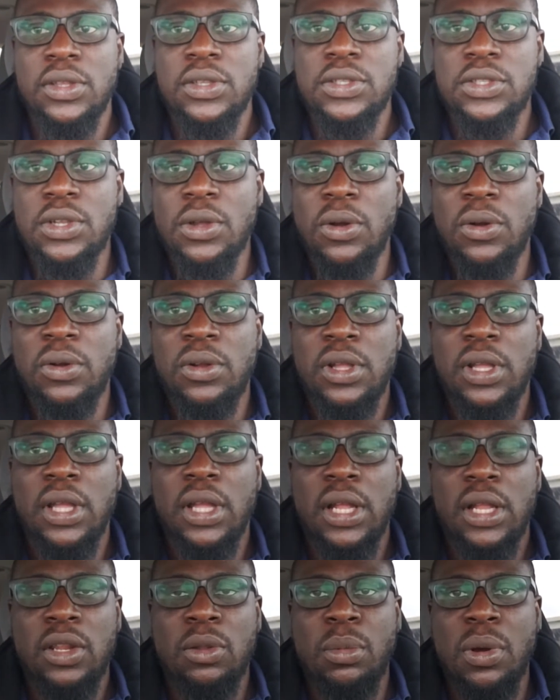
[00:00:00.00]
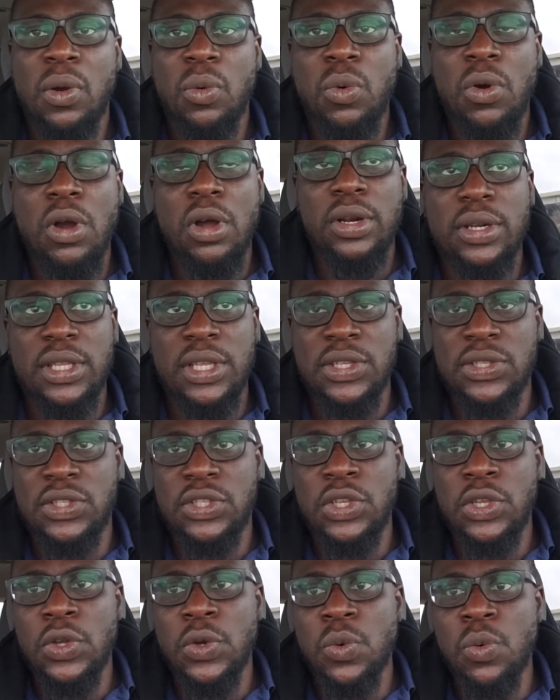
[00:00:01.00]
So number one is,
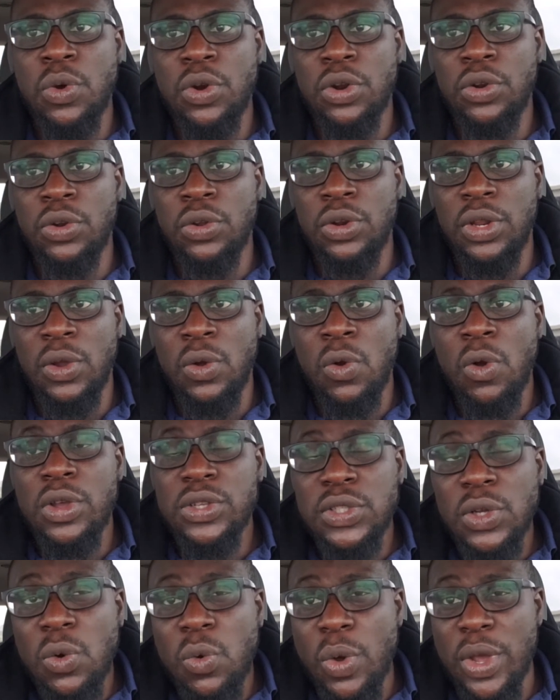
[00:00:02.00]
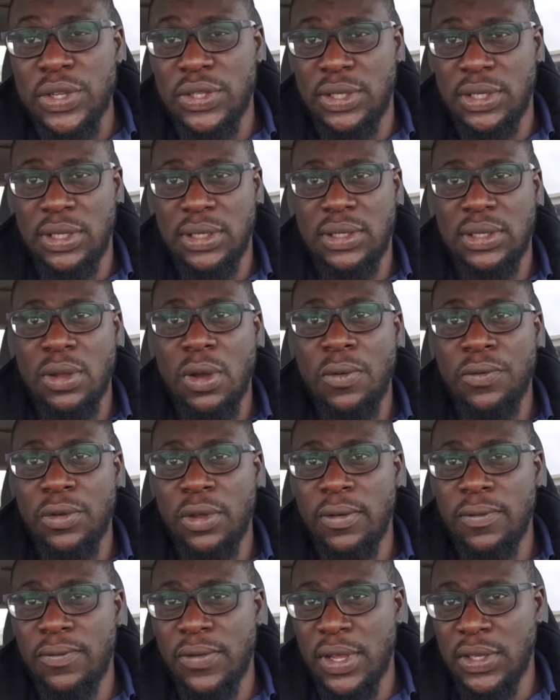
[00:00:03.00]
you want to know the consequences of your
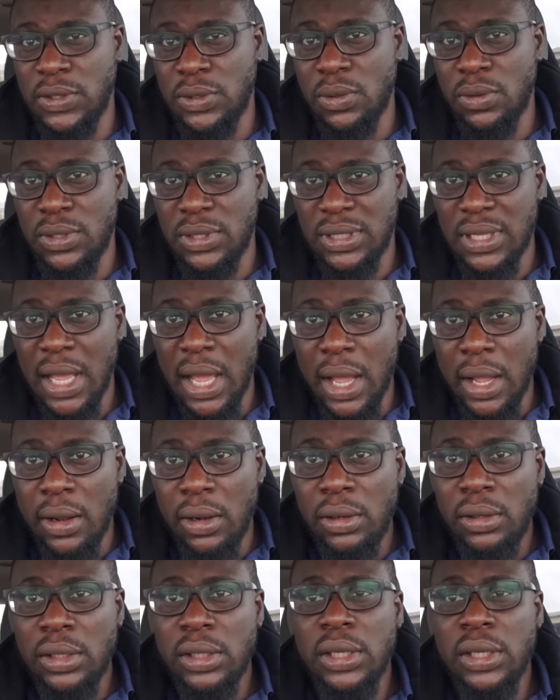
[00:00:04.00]
investor style.